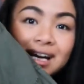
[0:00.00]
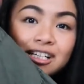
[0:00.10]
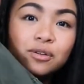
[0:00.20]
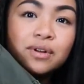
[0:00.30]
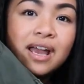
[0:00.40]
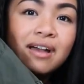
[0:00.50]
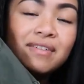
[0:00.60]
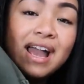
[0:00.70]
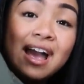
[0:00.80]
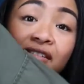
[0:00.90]
I
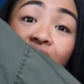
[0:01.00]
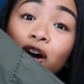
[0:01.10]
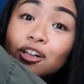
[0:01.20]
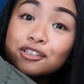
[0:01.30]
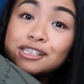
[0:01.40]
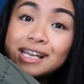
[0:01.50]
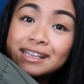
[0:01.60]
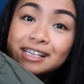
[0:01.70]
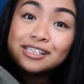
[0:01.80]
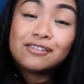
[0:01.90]
have colors
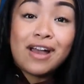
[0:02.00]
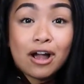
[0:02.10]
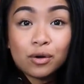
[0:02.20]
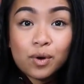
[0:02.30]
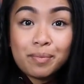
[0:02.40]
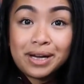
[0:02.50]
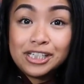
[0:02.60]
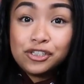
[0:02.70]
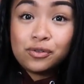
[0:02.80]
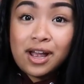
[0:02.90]
like this of outerwear, but
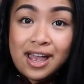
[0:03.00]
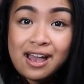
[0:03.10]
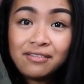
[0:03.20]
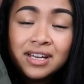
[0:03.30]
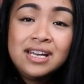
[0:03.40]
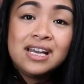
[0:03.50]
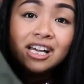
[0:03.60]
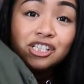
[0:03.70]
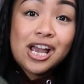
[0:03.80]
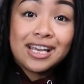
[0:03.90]
I do not have
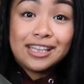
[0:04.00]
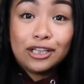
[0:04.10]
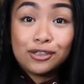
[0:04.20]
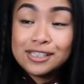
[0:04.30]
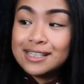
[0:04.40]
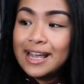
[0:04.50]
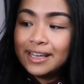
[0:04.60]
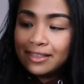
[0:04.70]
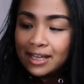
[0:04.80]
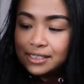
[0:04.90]
a jacket that looks
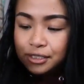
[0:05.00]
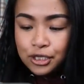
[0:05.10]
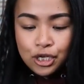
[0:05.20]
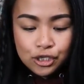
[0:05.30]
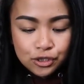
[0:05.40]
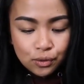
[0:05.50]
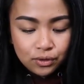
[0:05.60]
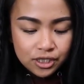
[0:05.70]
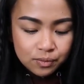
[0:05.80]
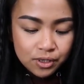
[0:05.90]
like this. So
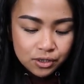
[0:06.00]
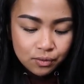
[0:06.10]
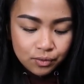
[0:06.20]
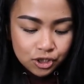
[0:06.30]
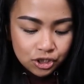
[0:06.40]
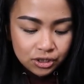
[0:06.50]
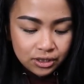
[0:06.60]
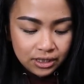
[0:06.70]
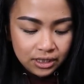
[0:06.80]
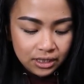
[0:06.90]
this was
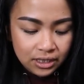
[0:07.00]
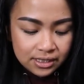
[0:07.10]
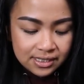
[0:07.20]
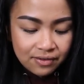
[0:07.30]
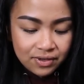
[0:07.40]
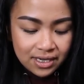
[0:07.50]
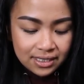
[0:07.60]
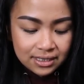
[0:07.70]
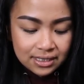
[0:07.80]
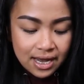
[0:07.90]
originally
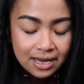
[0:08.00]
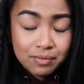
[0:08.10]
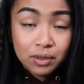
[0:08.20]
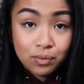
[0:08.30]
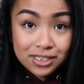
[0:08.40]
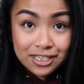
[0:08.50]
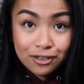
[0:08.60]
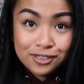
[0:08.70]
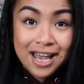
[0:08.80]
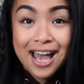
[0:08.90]
$7.99, but it was a
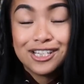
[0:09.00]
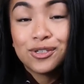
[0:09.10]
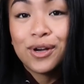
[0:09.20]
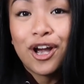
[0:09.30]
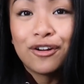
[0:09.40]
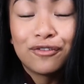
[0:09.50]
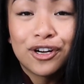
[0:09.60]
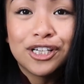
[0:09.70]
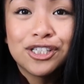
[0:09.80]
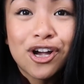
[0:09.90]
yellow tag, so I got it for
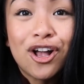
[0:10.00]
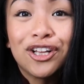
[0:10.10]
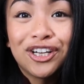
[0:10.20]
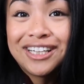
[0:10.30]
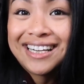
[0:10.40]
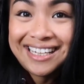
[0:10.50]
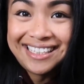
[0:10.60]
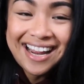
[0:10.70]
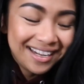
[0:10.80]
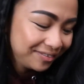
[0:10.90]

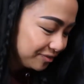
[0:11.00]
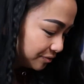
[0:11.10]
$1.99.